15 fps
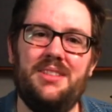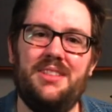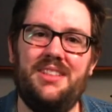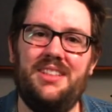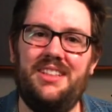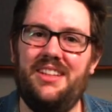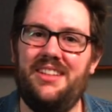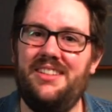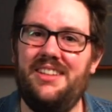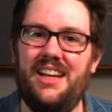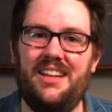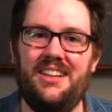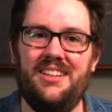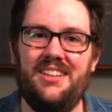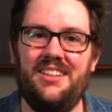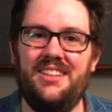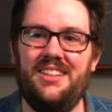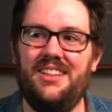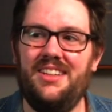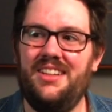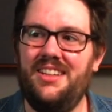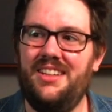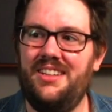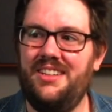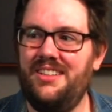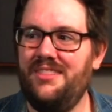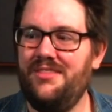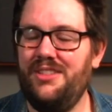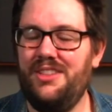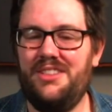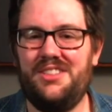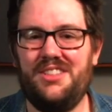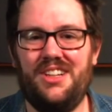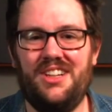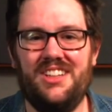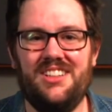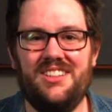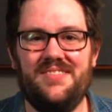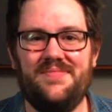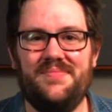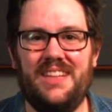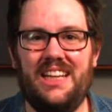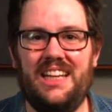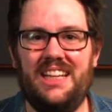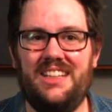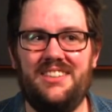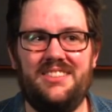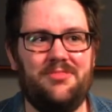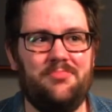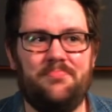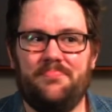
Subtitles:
and he did that for this song, and